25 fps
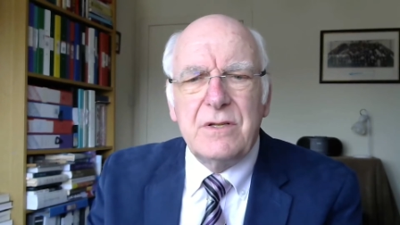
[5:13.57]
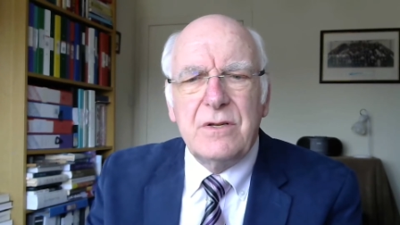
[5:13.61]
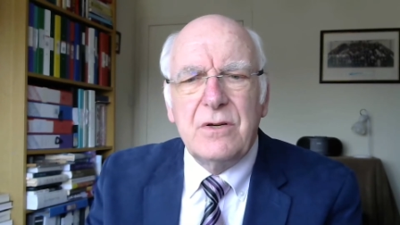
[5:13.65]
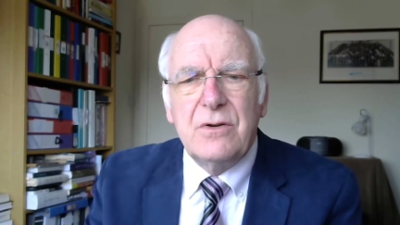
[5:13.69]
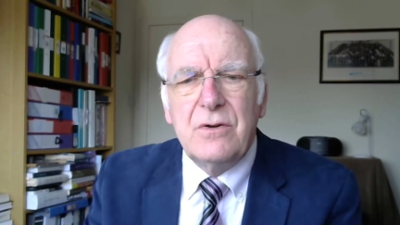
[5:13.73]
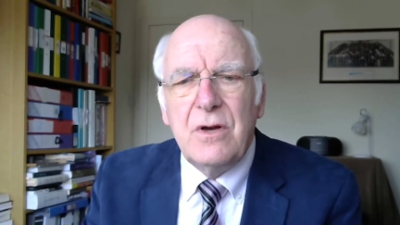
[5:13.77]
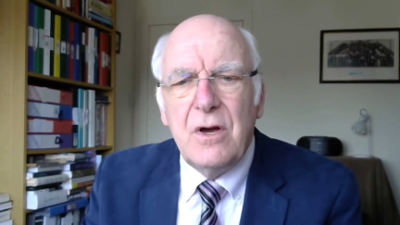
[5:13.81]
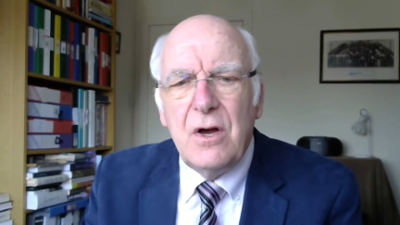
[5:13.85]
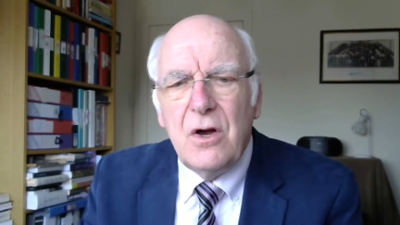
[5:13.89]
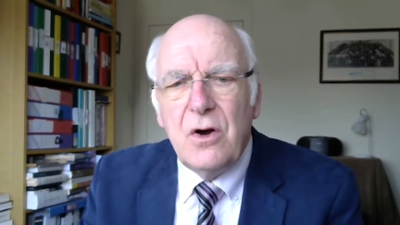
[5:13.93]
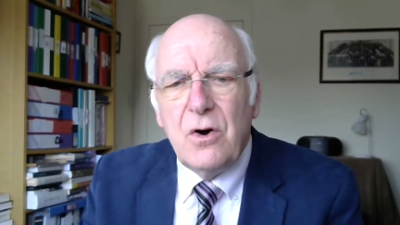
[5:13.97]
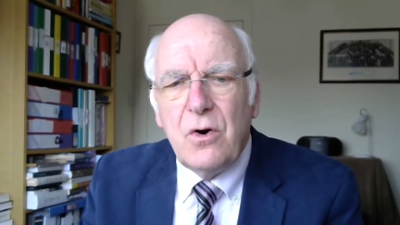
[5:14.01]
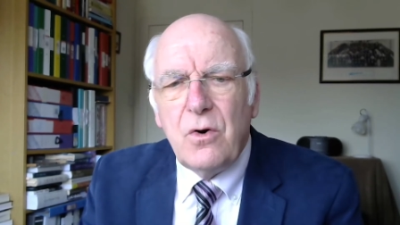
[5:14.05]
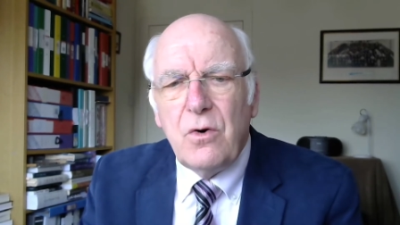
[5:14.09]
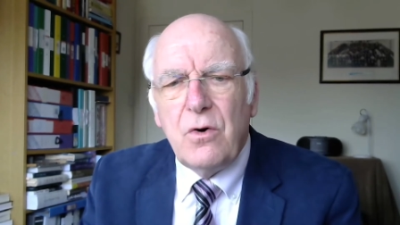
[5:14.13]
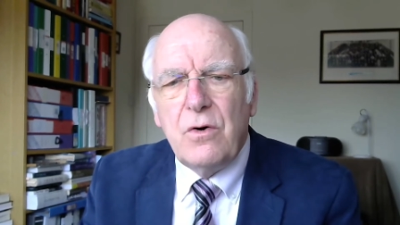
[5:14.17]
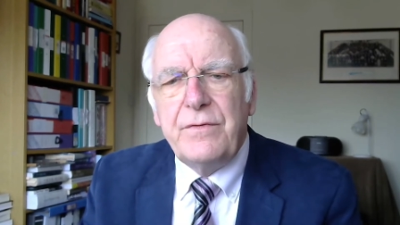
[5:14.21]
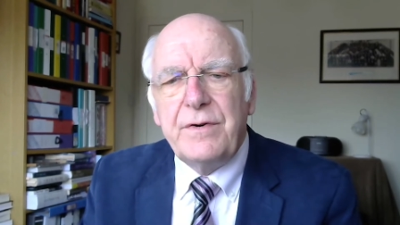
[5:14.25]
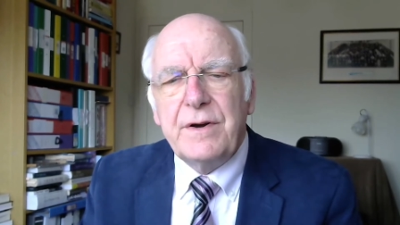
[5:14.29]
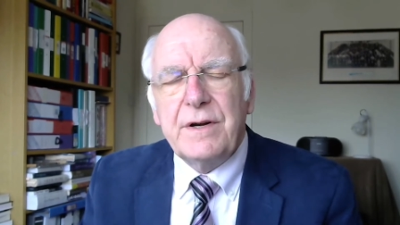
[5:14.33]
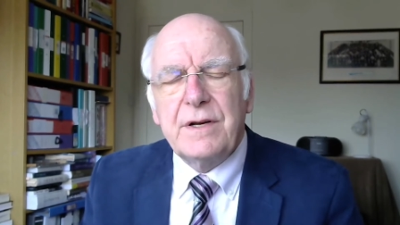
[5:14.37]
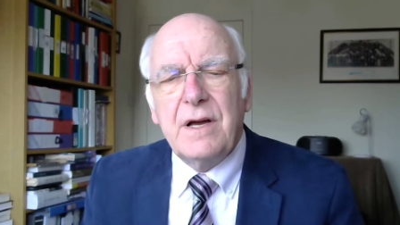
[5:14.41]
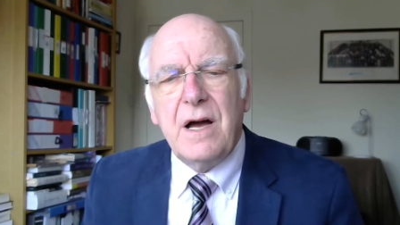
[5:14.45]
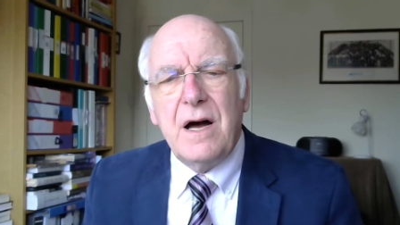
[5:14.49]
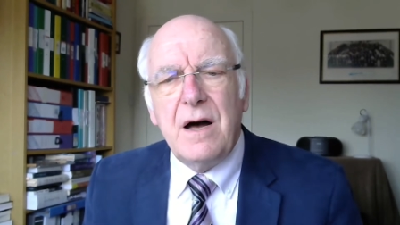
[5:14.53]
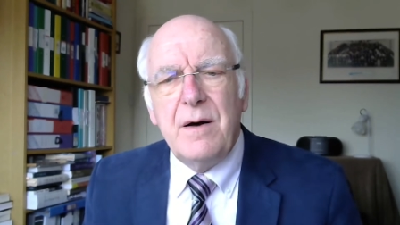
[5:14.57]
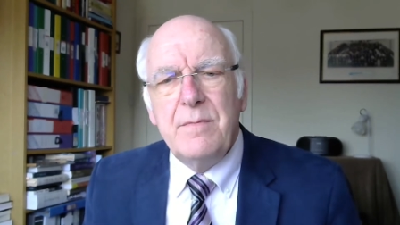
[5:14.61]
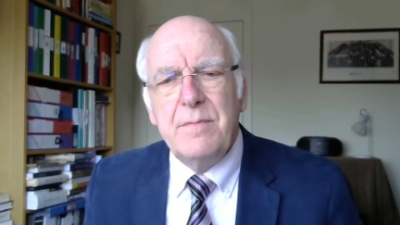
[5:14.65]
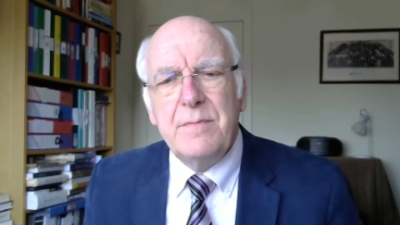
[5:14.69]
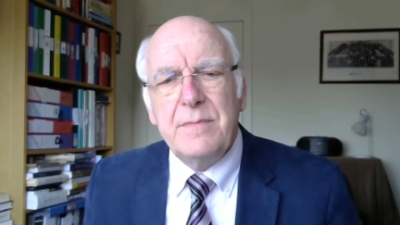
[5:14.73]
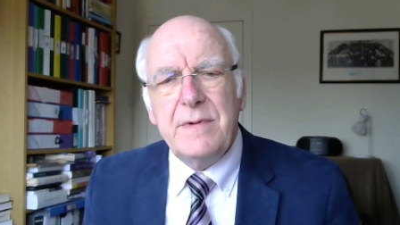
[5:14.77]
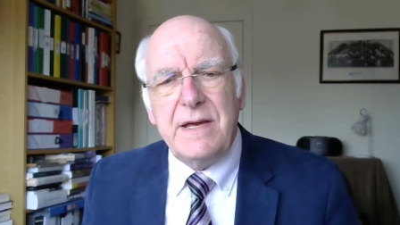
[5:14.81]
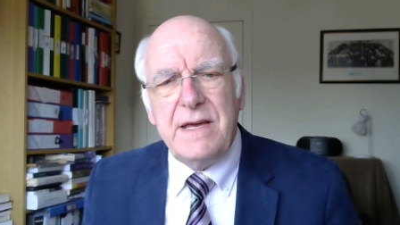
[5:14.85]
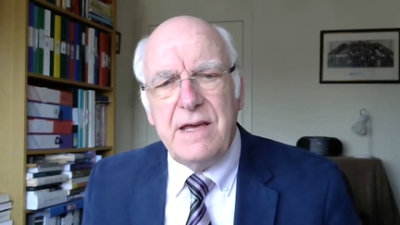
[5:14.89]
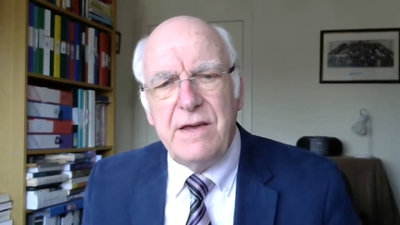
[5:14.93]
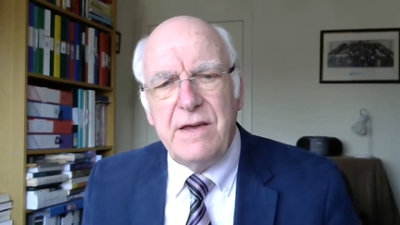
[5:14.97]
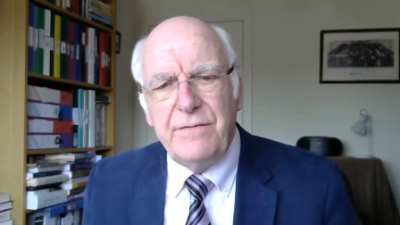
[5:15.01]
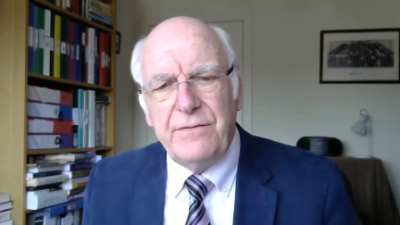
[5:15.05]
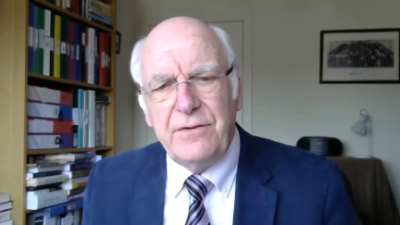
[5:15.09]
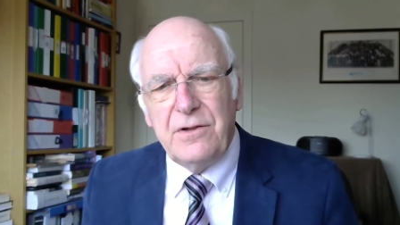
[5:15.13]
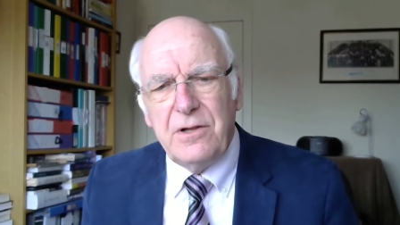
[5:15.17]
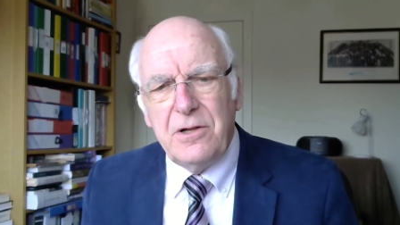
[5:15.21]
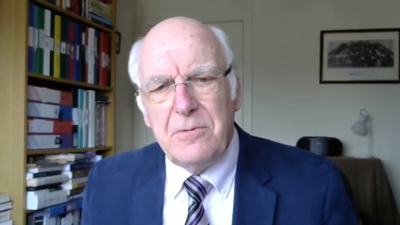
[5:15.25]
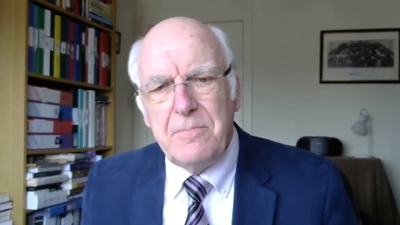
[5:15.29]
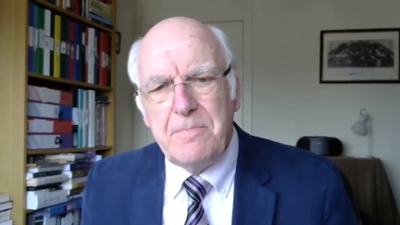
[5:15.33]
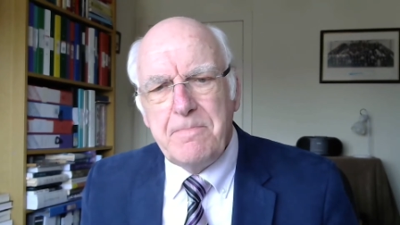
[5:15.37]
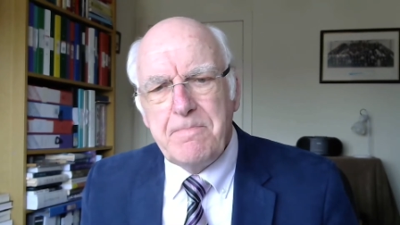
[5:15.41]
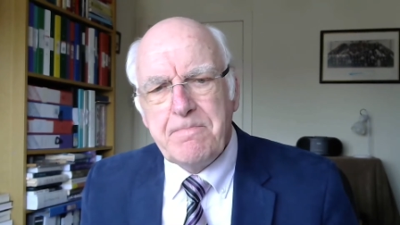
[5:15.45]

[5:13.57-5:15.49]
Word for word: to overcome evil.